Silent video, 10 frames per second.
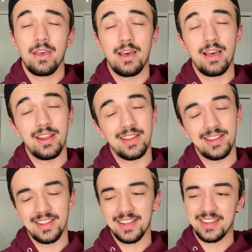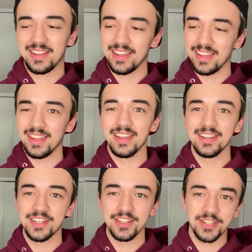And it
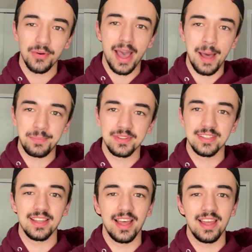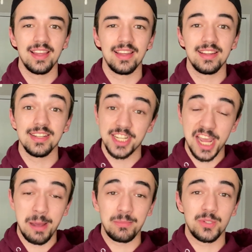just so happens that
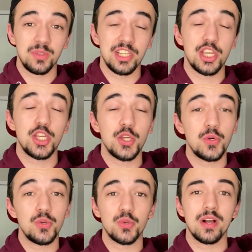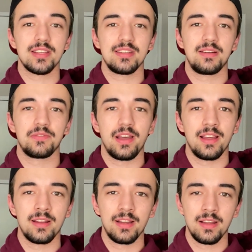James was a huge wrestling
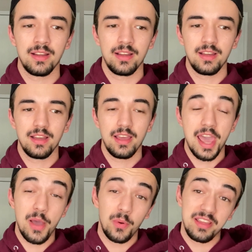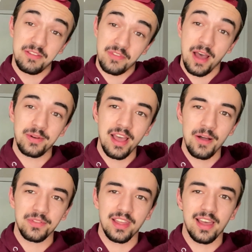fan. And when he found
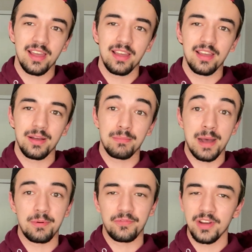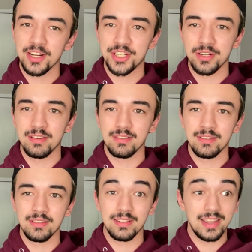out that my profession
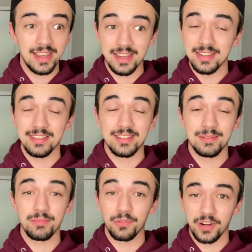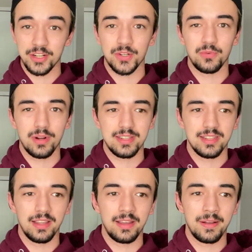is professional
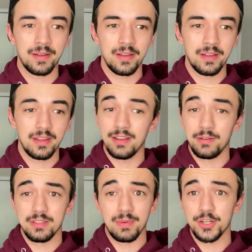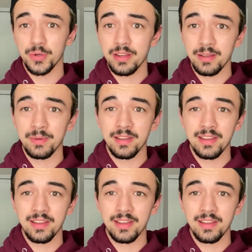wrestling, it's my dream,